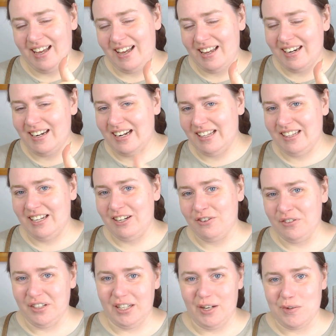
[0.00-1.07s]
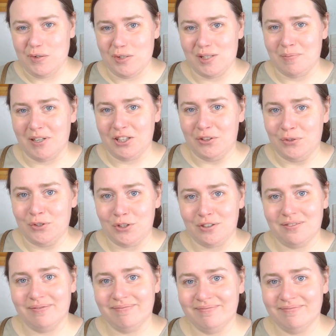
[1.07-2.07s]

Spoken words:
another really awesome inclusion.